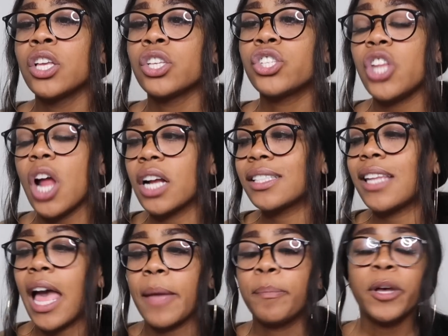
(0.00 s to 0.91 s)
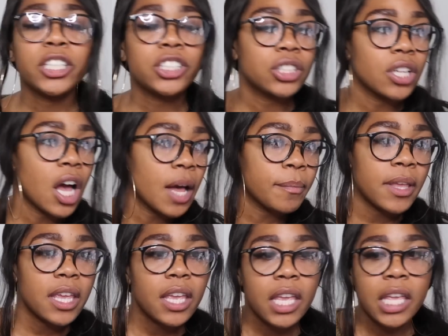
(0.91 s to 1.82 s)
starts like pushing on
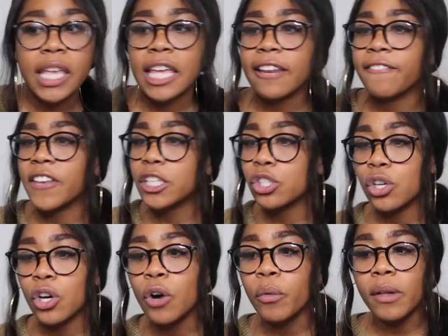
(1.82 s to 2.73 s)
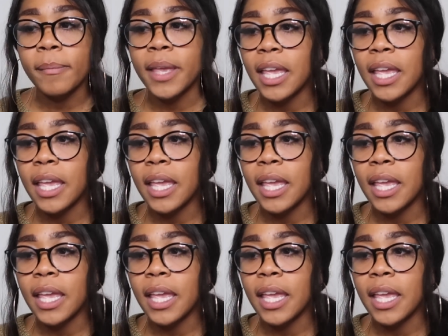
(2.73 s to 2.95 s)
me, getting physical with